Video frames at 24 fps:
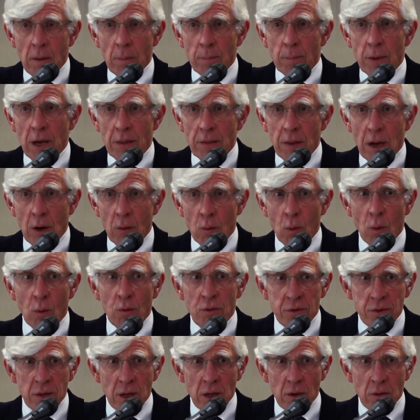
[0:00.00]
but there are
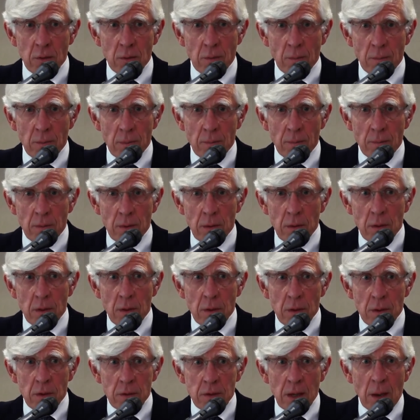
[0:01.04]
also
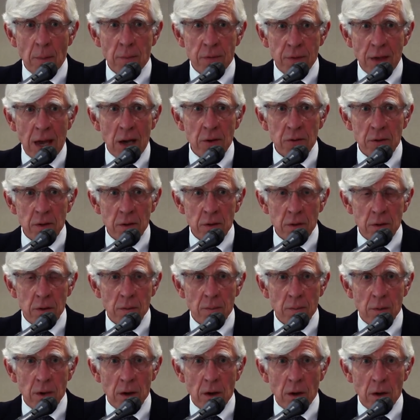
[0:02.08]
some
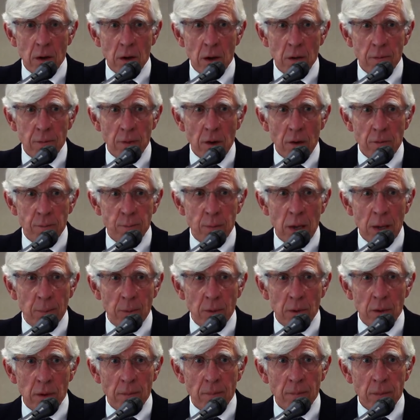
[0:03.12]
thousands of
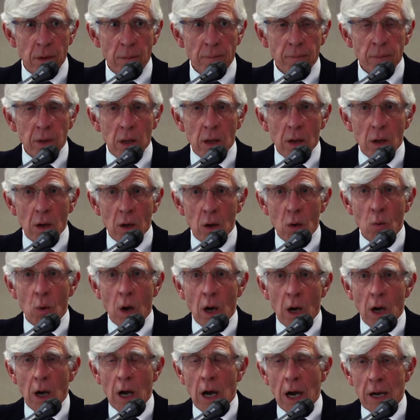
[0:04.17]
people who
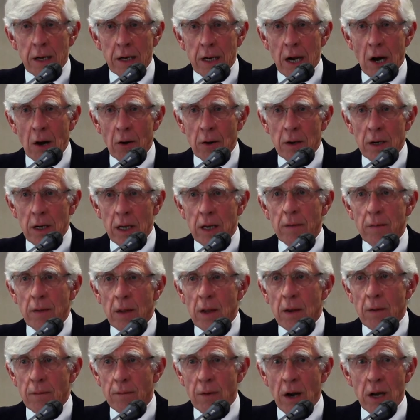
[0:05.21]
are currently
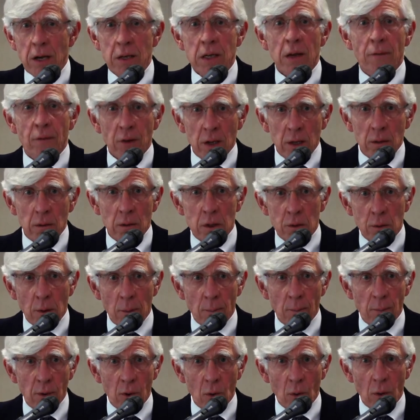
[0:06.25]
very difficult to
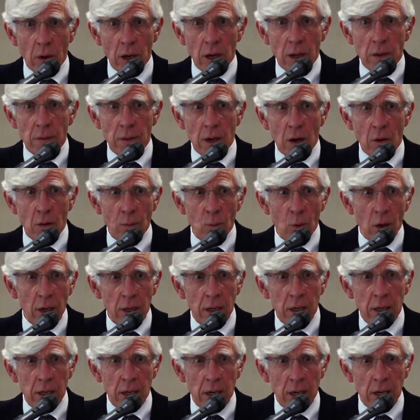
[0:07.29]
employ. They're of
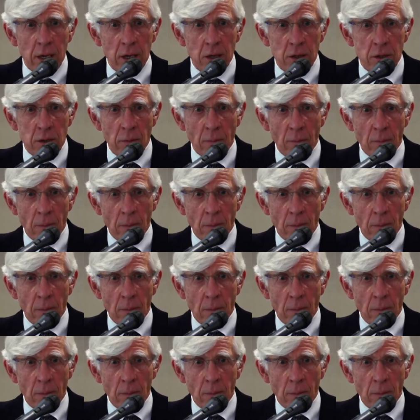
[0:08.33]
working age,